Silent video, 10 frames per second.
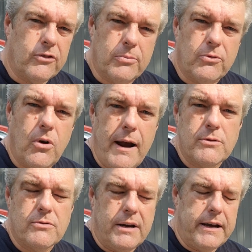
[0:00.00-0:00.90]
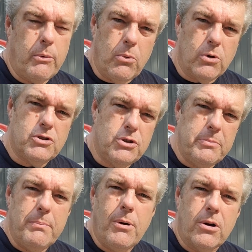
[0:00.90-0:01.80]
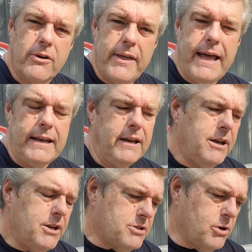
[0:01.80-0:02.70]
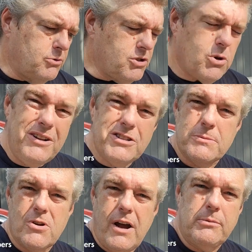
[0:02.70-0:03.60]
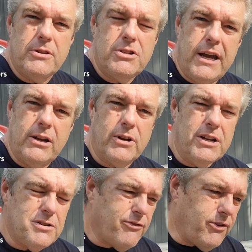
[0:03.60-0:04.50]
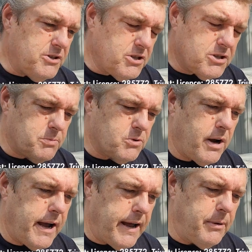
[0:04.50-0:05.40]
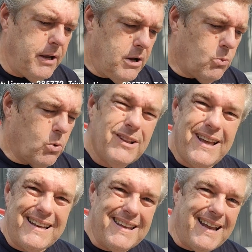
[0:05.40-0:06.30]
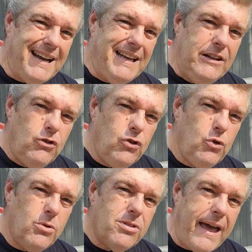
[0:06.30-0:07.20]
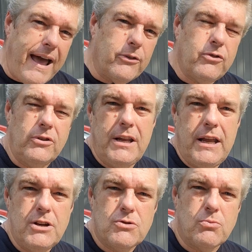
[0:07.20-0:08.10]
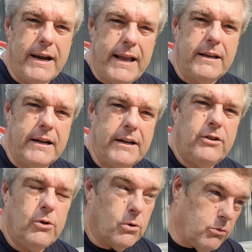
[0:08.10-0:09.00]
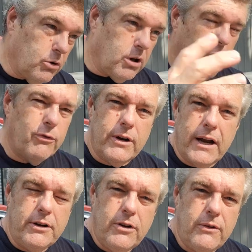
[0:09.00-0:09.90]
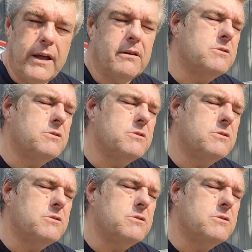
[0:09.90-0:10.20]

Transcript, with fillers: subscribers right now. We want you to be part of that. So just go ahead and subscribe to the channel. Get your friends to subscribe. We're at like 92,000-ish, right at 92 or a little over 92 now.